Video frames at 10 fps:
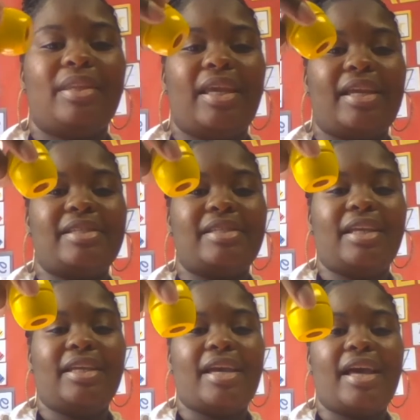It's
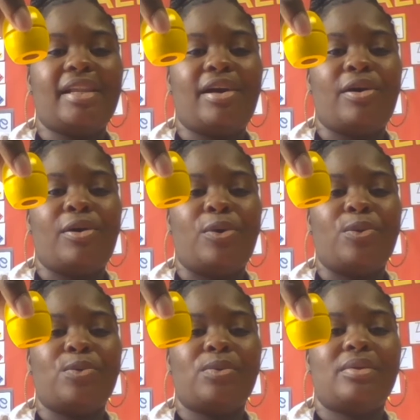
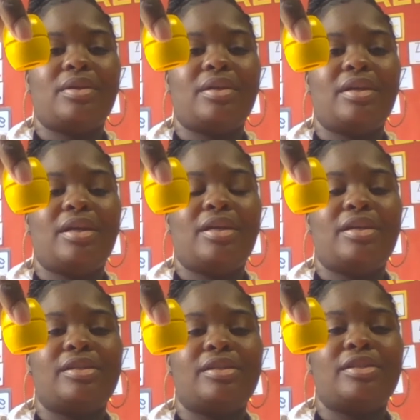yellow.
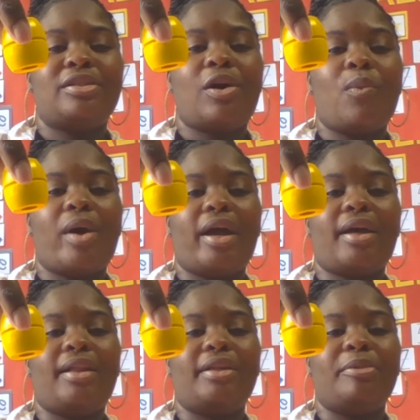So what
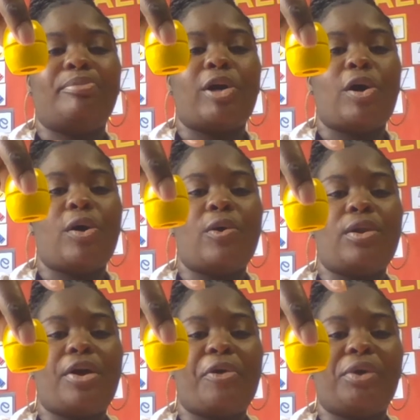color
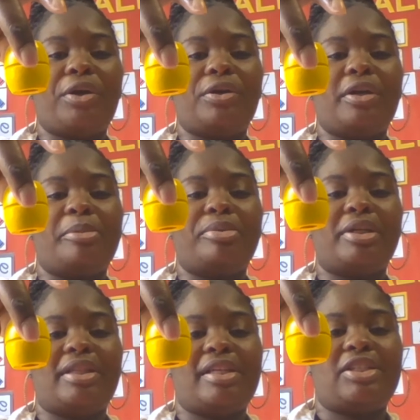bowl are we going to
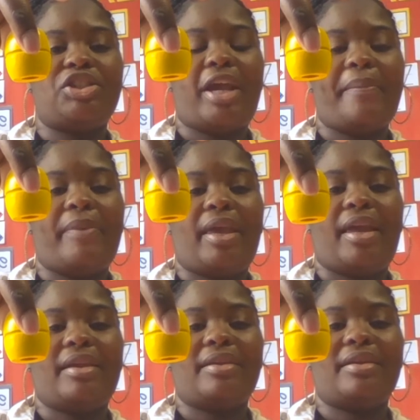put this shape in?